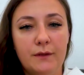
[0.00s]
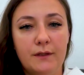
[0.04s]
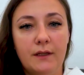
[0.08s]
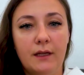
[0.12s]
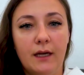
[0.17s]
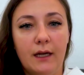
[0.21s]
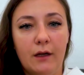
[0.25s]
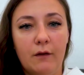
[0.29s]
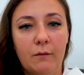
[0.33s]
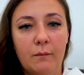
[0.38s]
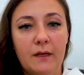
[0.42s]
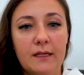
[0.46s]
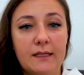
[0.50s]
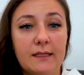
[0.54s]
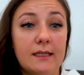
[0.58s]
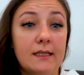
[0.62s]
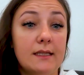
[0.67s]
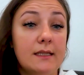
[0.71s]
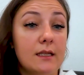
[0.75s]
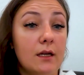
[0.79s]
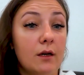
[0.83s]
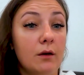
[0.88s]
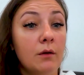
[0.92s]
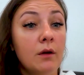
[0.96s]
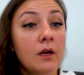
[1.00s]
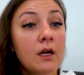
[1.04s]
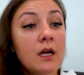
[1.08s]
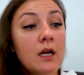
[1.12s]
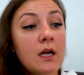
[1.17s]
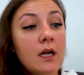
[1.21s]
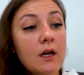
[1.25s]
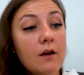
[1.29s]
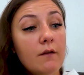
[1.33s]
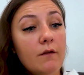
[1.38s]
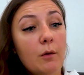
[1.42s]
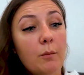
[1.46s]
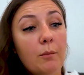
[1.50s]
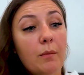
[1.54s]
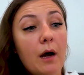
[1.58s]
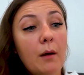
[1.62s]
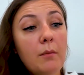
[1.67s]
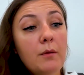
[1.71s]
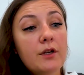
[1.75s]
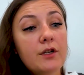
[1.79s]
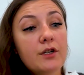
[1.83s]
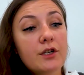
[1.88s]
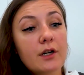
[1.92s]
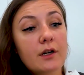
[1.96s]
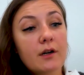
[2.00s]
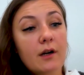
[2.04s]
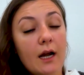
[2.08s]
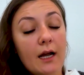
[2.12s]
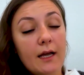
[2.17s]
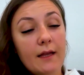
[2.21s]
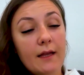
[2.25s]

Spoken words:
line of business. So for publisher, I